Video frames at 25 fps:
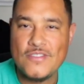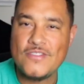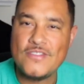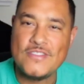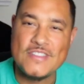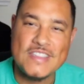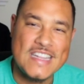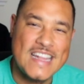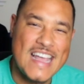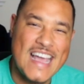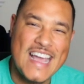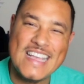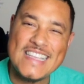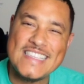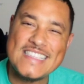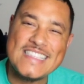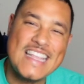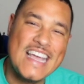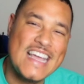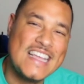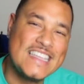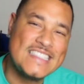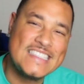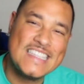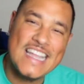Nice,
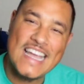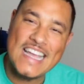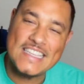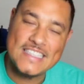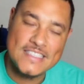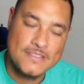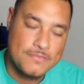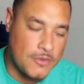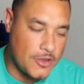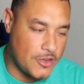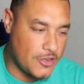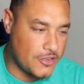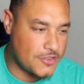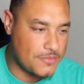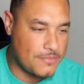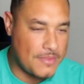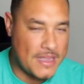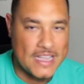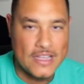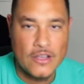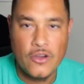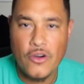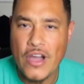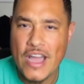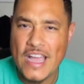nice, nice merch,
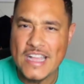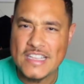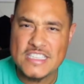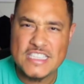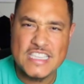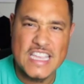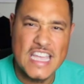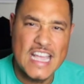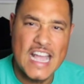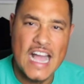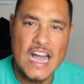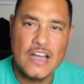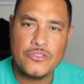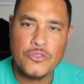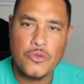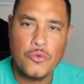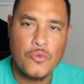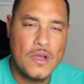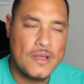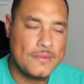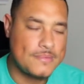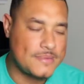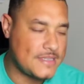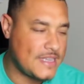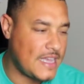man. Go ahead, check out the
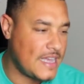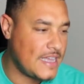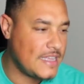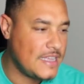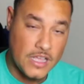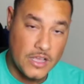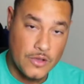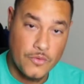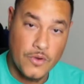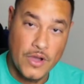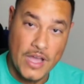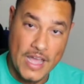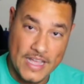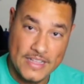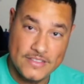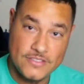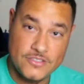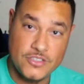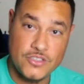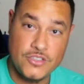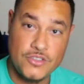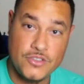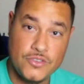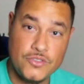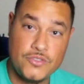website. It will
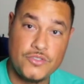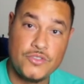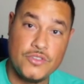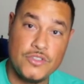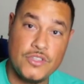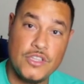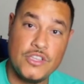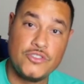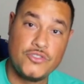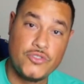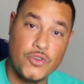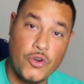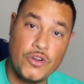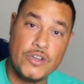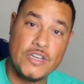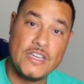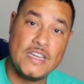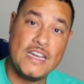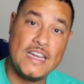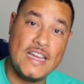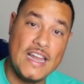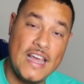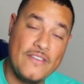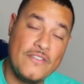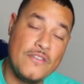enter you to the Jordan
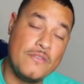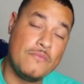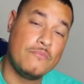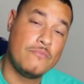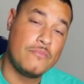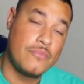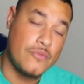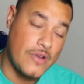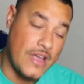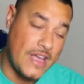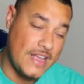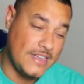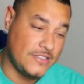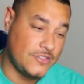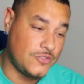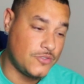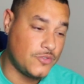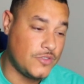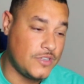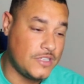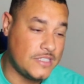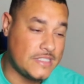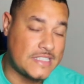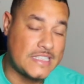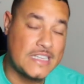11 bread
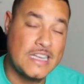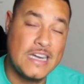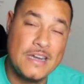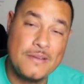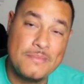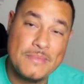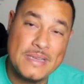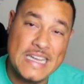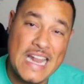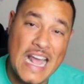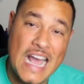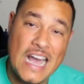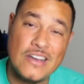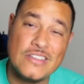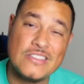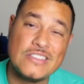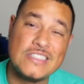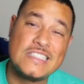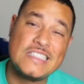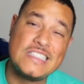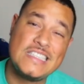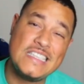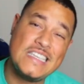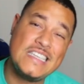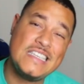joints coming
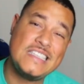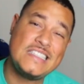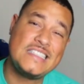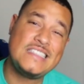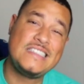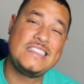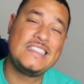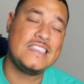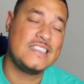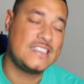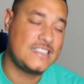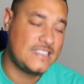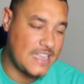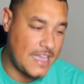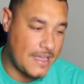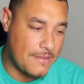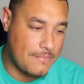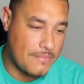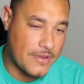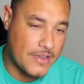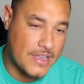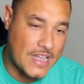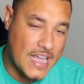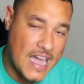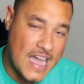out this
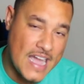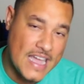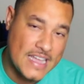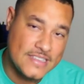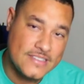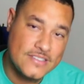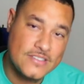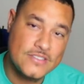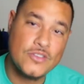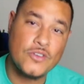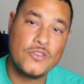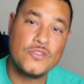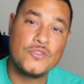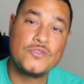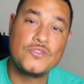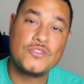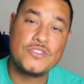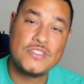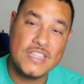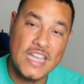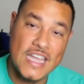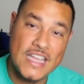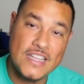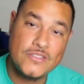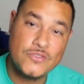December, guys. So
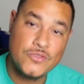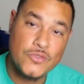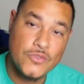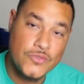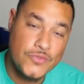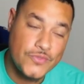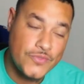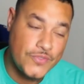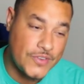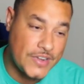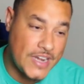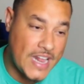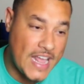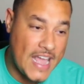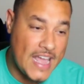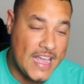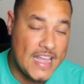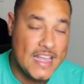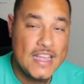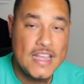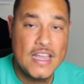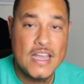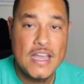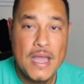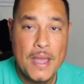stay tuned for
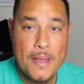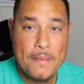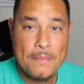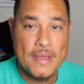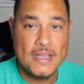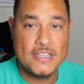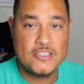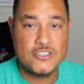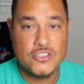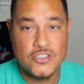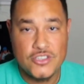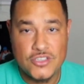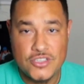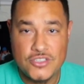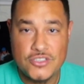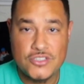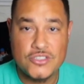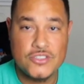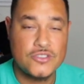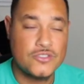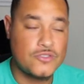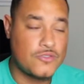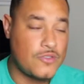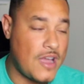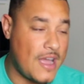that. Make sure you
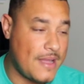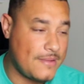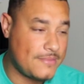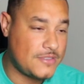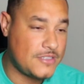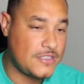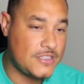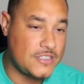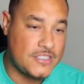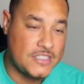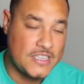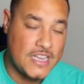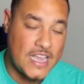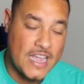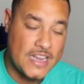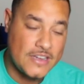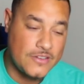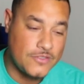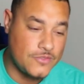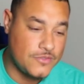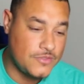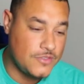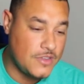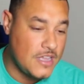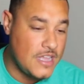subscribe to the
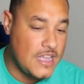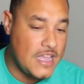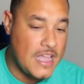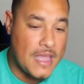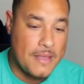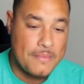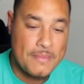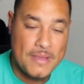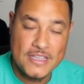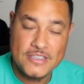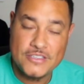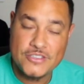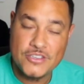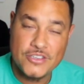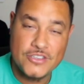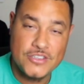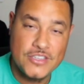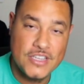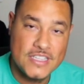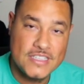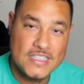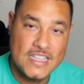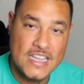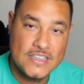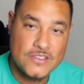channel and make sure you
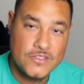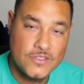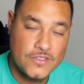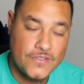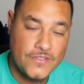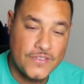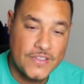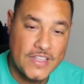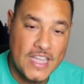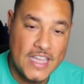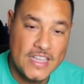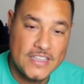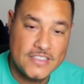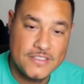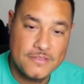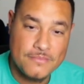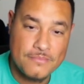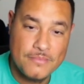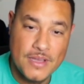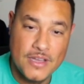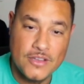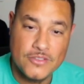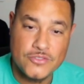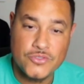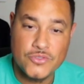hit that notification
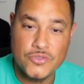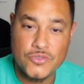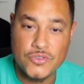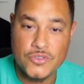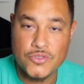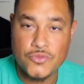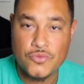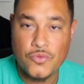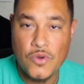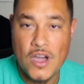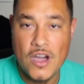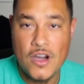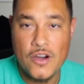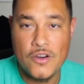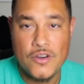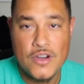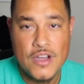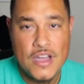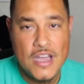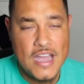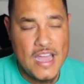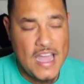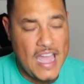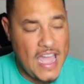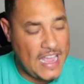bell too as well.
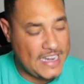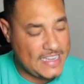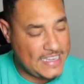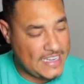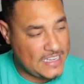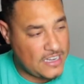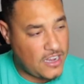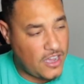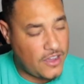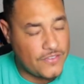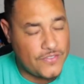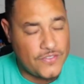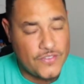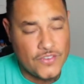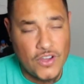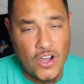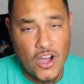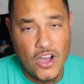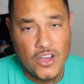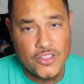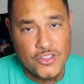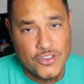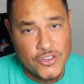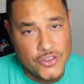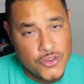And then for all the